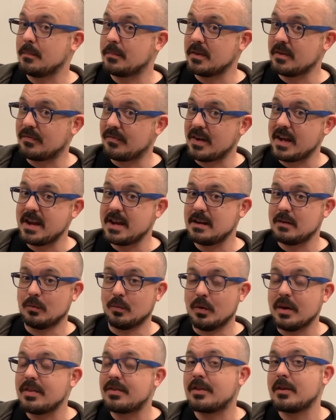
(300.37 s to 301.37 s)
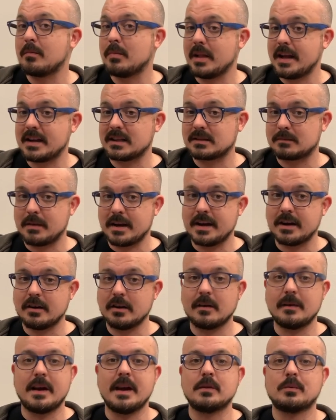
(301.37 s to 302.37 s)
up the fight with the Black
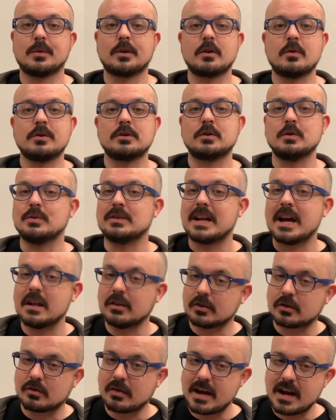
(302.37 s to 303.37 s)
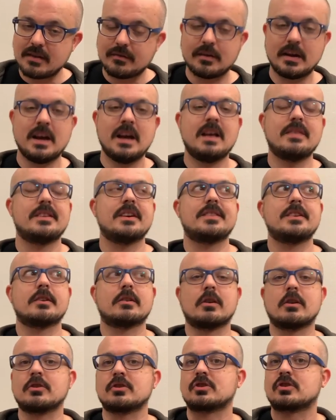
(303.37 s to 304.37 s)
Spider, and we're going to telegraph that
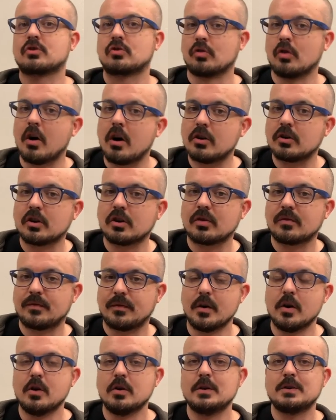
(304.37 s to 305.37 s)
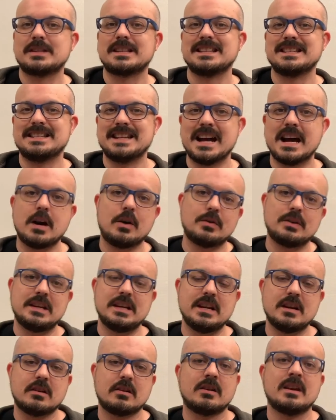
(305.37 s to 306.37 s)
there are stronger foes down
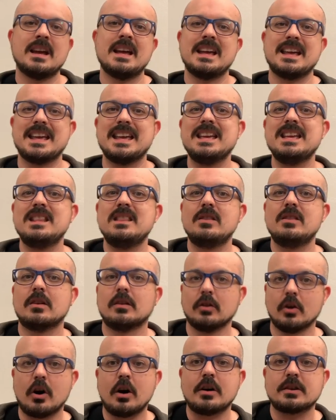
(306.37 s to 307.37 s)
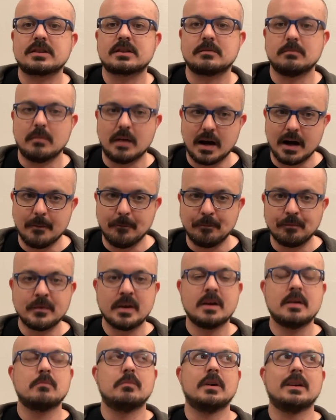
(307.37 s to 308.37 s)
here in the Lost Mine.
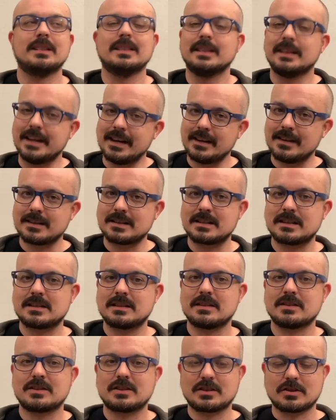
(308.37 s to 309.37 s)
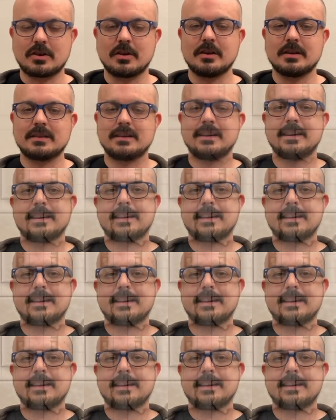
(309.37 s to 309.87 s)
But let us start